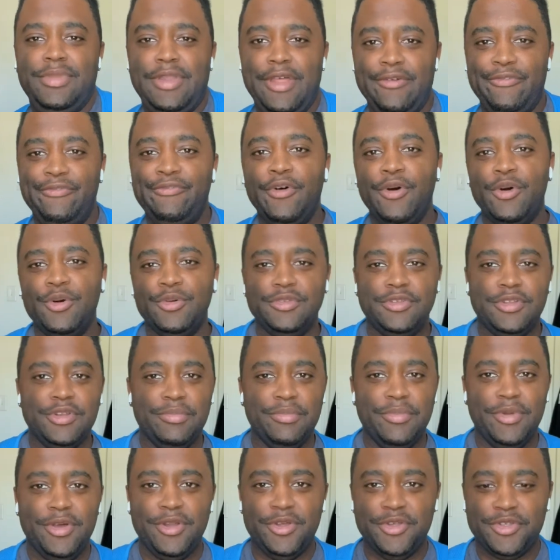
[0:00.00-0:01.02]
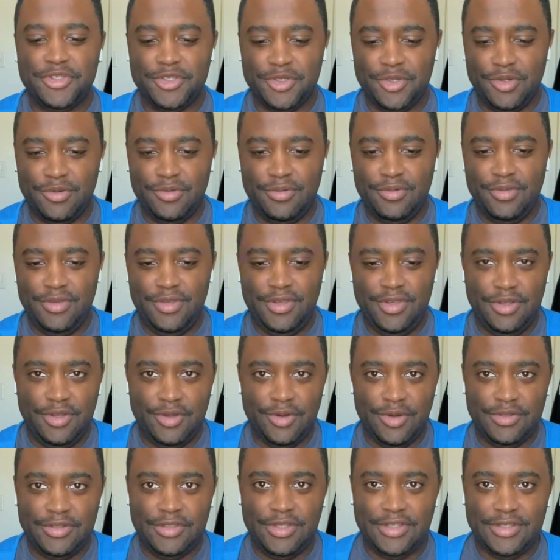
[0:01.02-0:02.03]
folds in the middle, so you
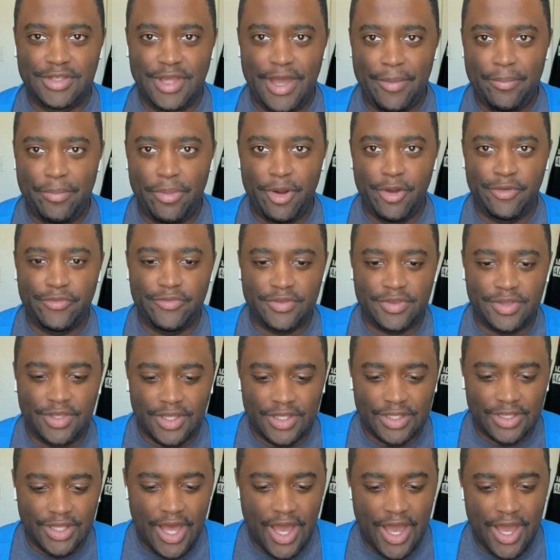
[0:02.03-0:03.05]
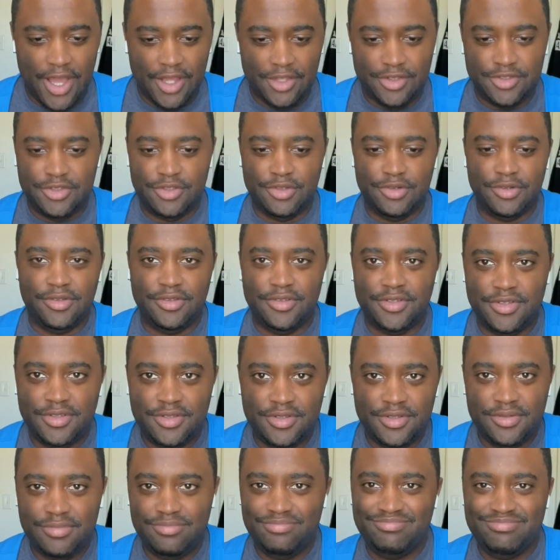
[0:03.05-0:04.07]
know it's not perfectly aligned. So
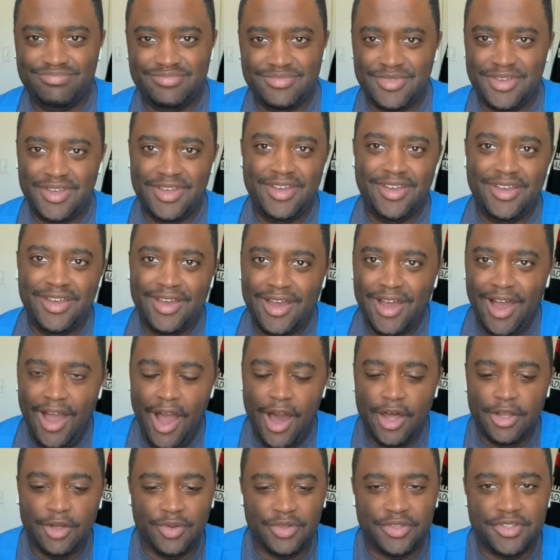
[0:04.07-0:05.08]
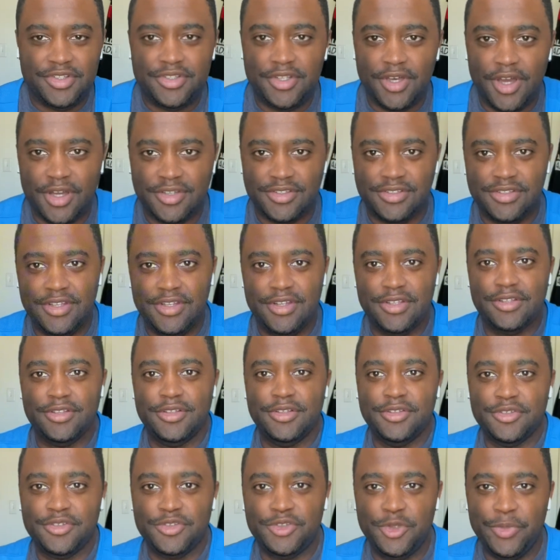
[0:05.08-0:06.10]
it's, I don't know, it sucks. Then this
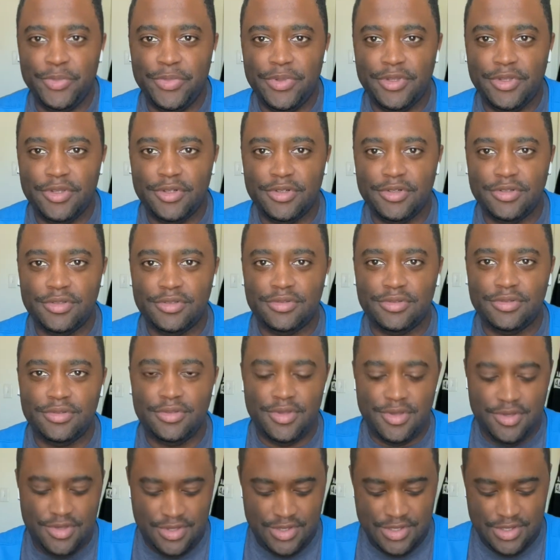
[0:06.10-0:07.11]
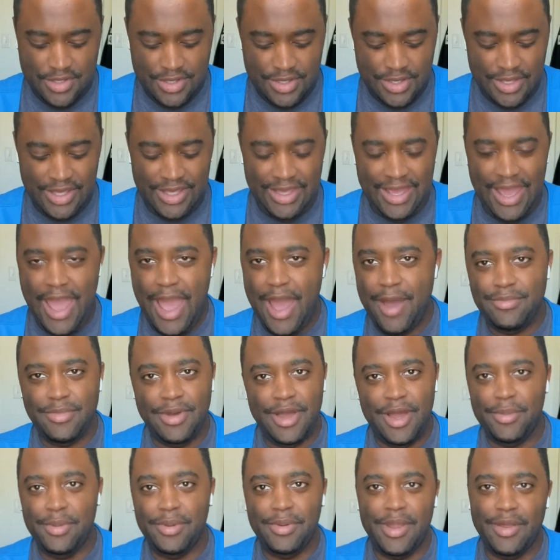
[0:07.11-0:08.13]
little stupid little gap.
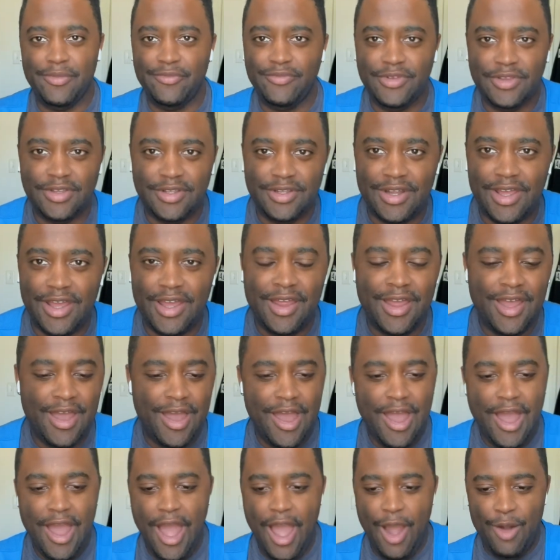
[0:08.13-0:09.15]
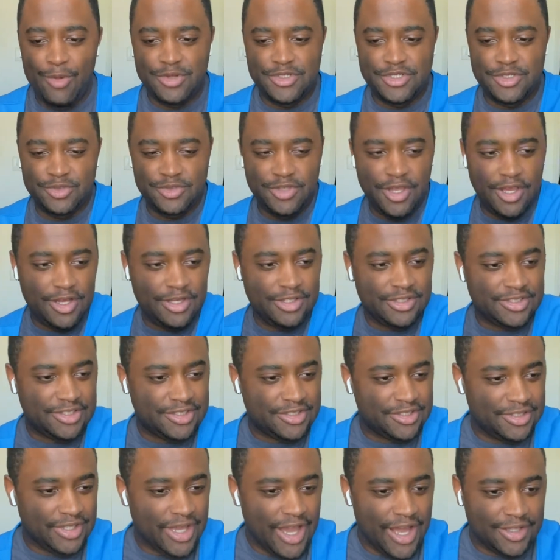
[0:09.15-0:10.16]
I'm not feeling that. I wish it was like a
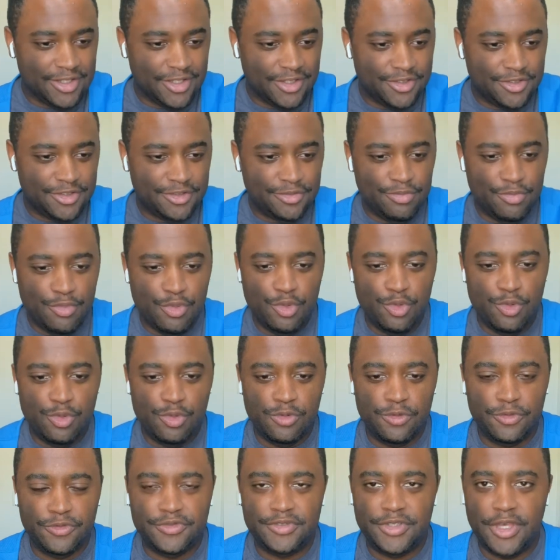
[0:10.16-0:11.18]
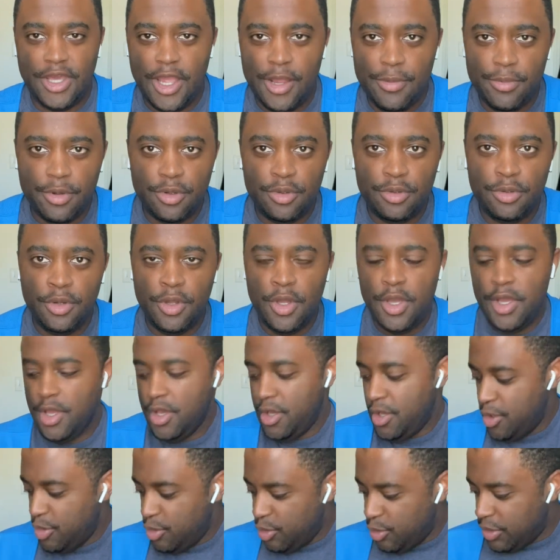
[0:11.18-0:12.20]
solid, smooth table
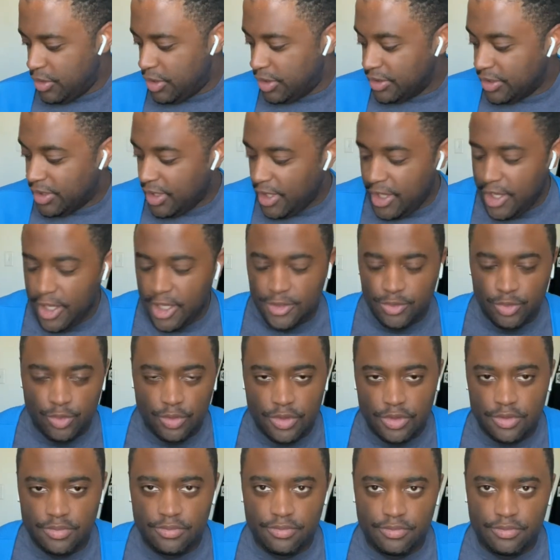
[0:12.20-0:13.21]
where the legs would